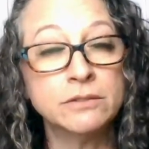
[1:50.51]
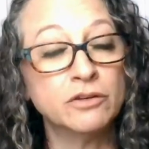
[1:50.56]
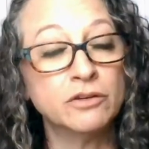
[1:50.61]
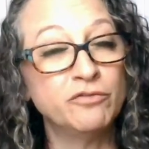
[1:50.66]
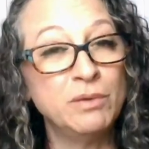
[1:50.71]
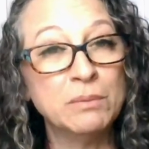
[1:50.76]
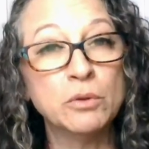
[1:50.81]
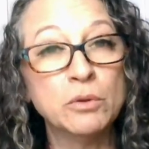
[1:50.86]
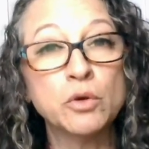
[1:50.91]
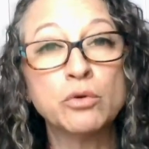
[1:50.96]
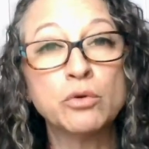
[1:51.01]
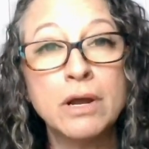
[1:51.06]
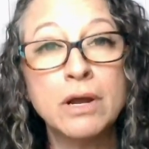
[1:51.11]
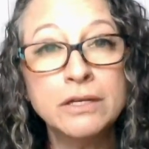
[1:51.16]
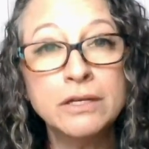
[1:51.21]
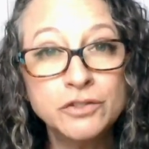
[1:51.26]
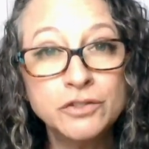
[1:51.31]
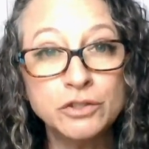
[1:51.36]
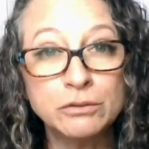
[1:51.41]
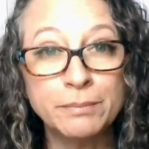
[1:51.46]
So if people
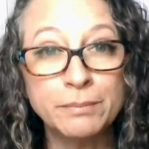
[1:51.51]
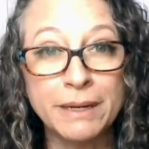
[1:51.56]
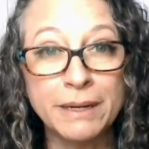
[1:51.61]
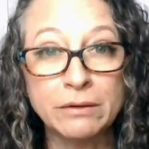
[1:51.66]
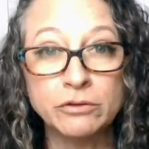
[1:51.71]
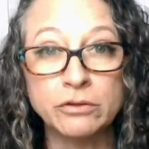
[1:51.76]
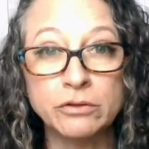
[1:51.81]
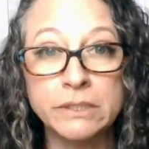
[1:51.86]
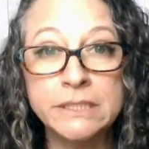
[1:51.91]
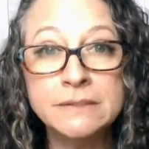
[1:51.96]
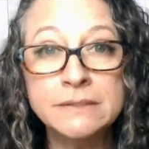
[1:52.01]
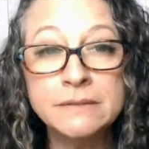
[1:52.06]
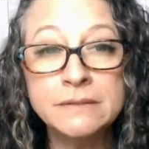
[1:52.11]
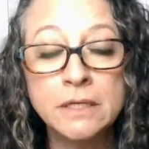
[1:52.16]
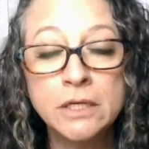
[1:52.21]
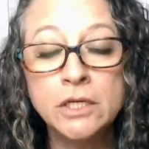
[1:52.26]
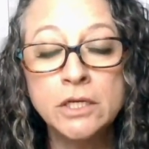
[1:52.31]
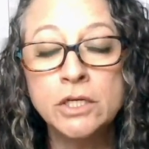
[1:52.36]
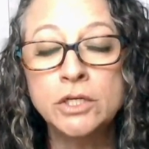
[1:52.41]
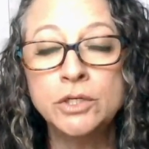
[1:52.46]
cross your boundaries,
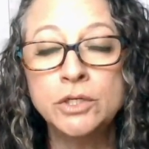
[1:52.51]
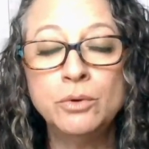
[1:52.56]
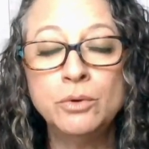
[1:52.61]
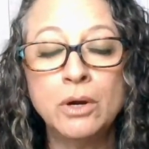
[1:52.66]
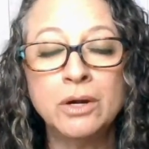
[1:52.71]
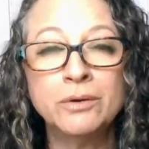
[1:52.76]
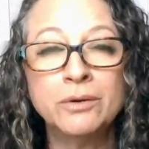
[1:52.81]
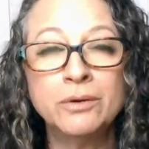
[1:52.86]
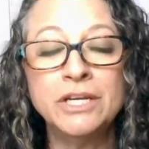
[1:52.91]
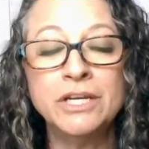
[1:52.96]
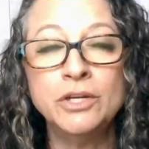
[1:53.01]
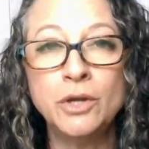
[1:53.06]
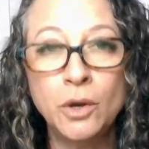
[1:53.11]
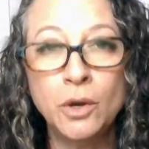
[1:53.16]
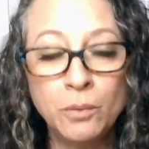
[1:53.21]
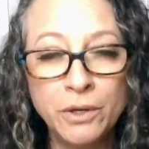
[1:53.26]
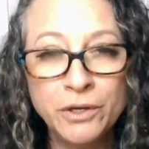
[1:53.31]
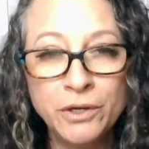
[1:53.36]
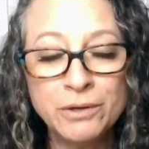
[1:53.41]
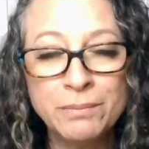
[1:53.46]
you already know
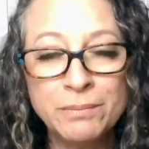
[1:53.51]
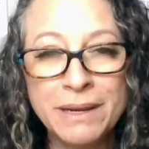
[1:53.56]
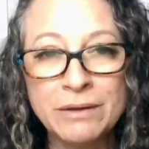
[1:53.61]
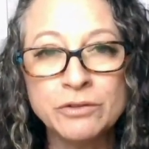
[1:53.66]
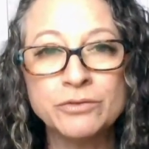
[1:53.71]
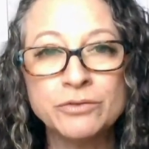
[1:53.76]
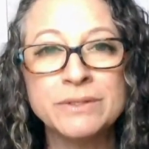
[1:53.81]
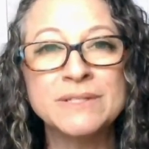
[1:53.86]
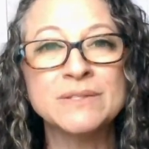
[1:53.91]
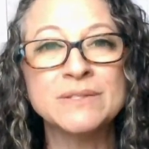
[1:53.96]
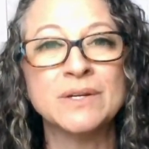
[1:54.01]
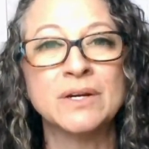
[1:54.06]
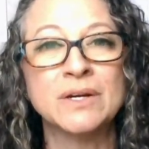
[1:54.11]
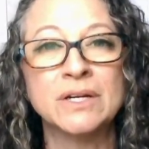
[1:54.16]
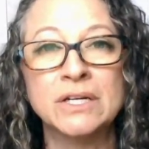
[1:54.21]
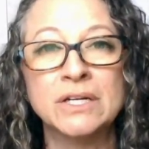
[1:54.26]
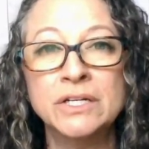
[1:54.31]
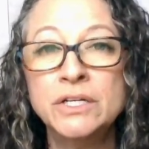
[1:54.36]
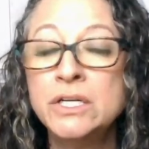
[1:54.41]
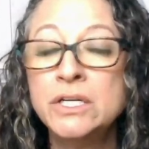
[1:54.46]
what your boundaries
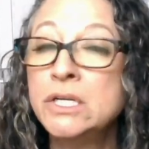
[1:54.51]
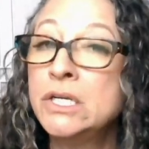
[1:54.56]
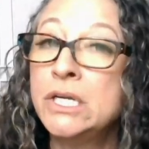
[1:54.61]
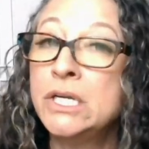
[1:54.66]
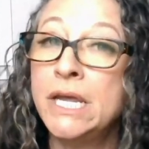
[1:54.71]
are